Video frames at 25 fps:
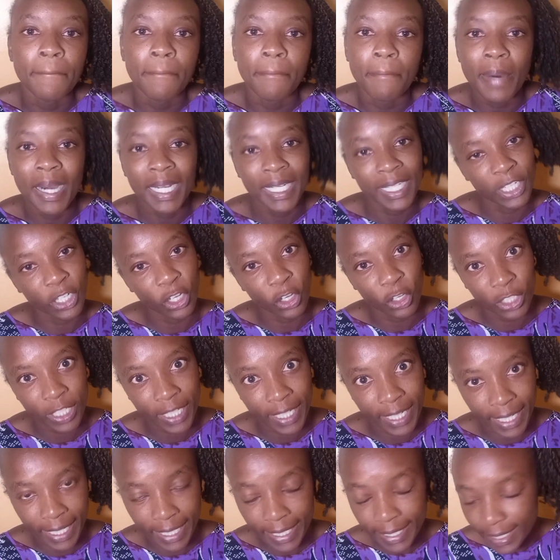but
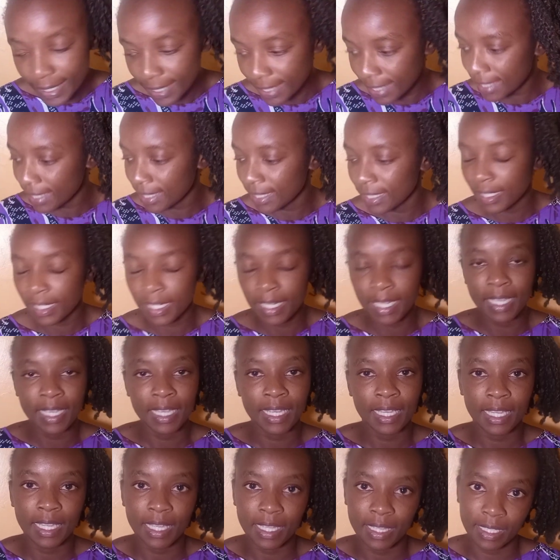not least,
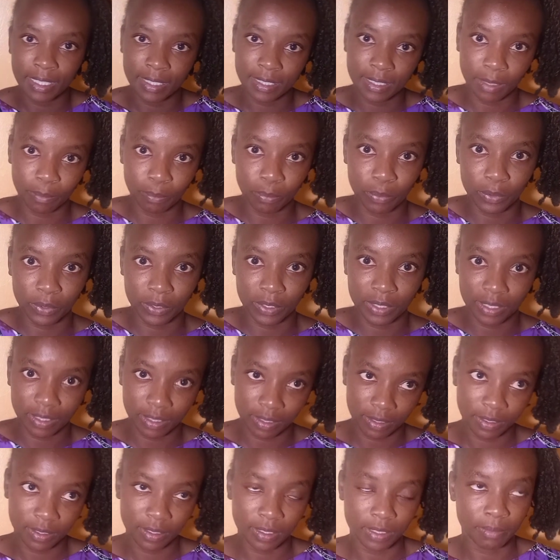the support
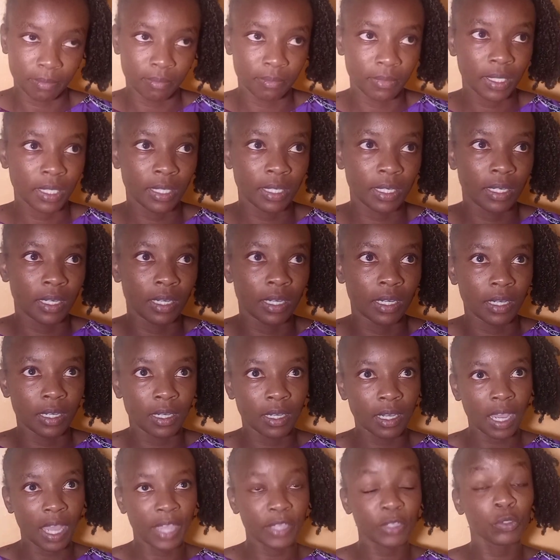system. Are
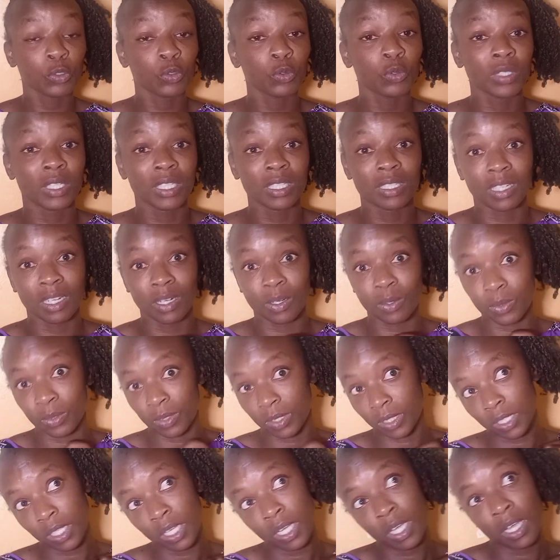you doing it alone?
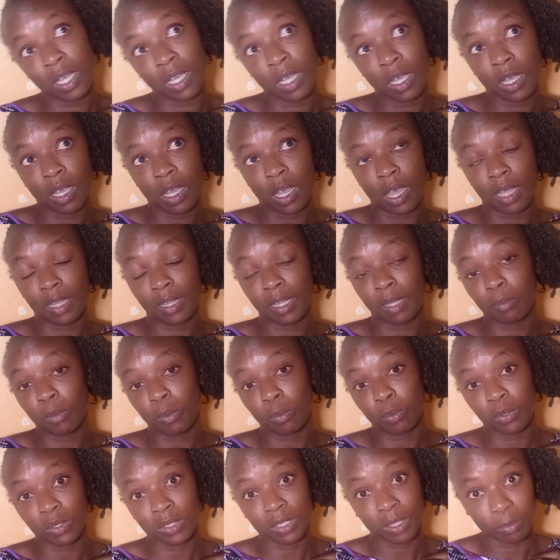Are there
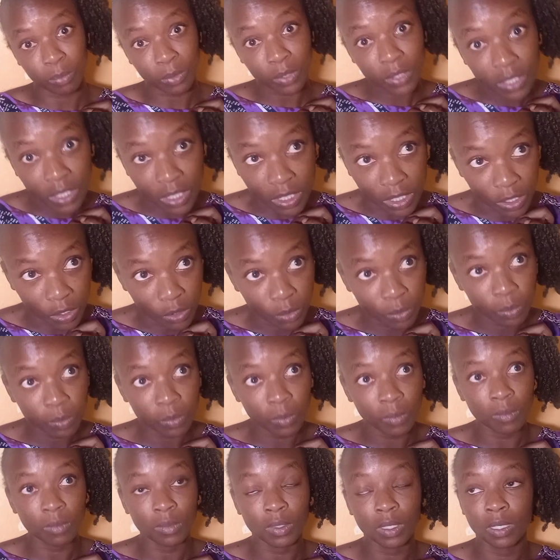people supporting you?
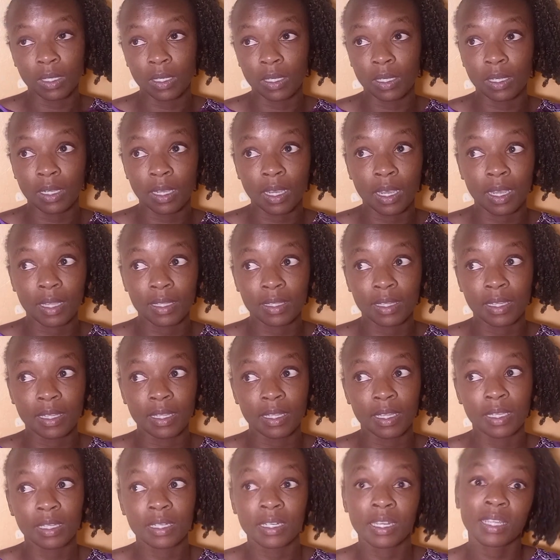
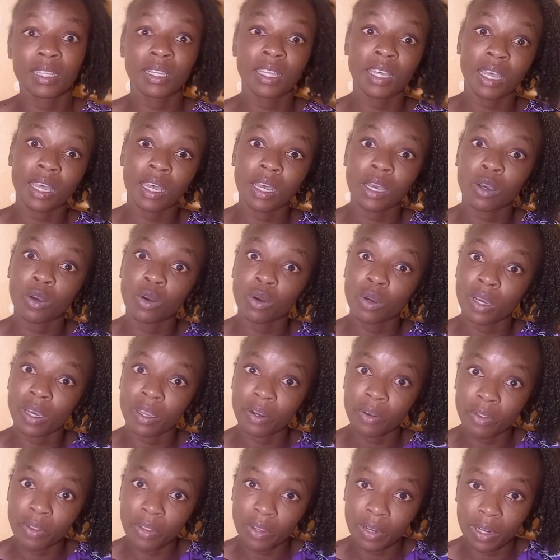In other
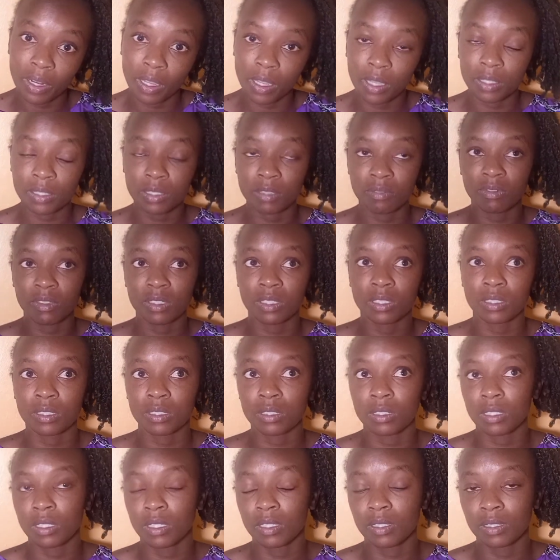co-curricular activities,
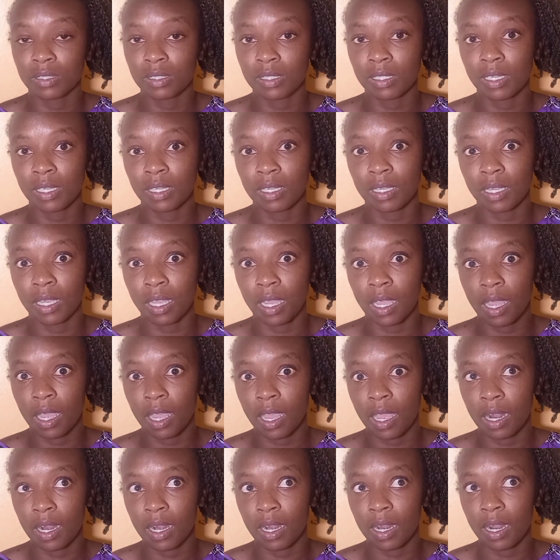is there
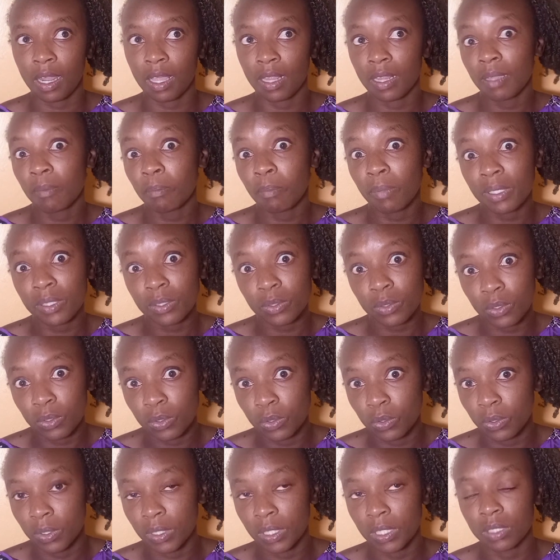another person
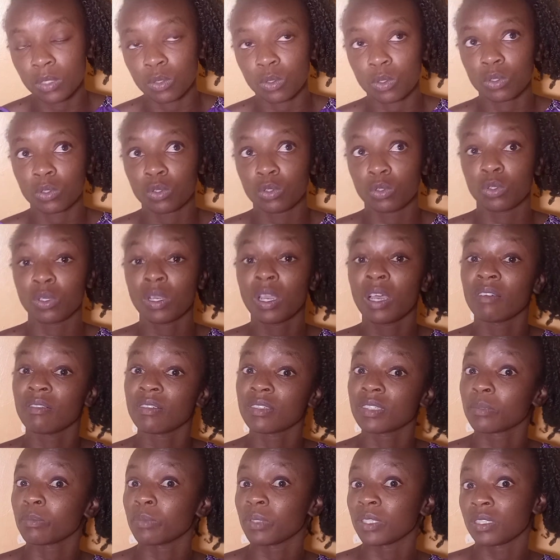doing it, or do you have
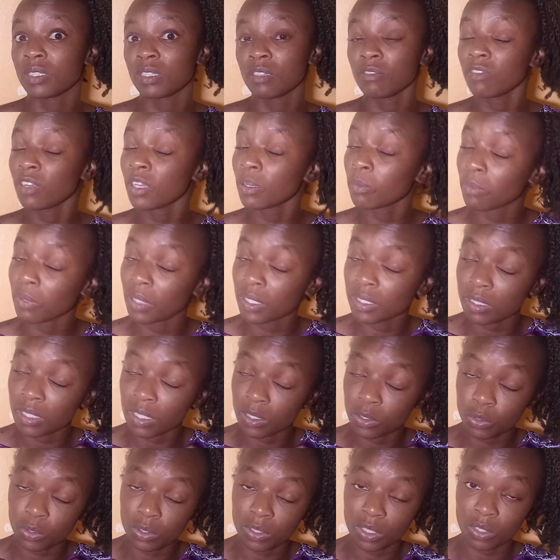a specific place
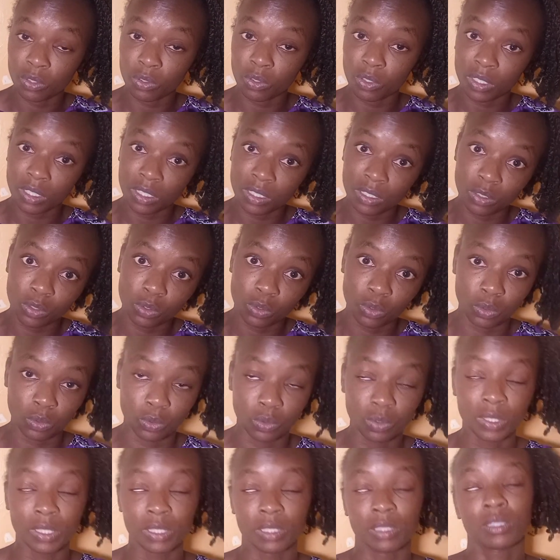that you take your kids to do
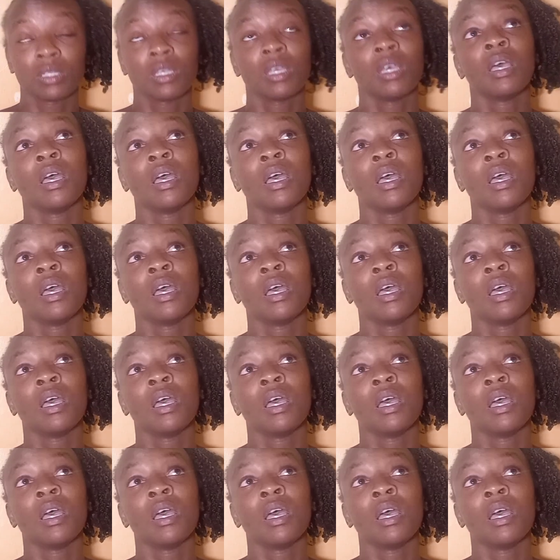it?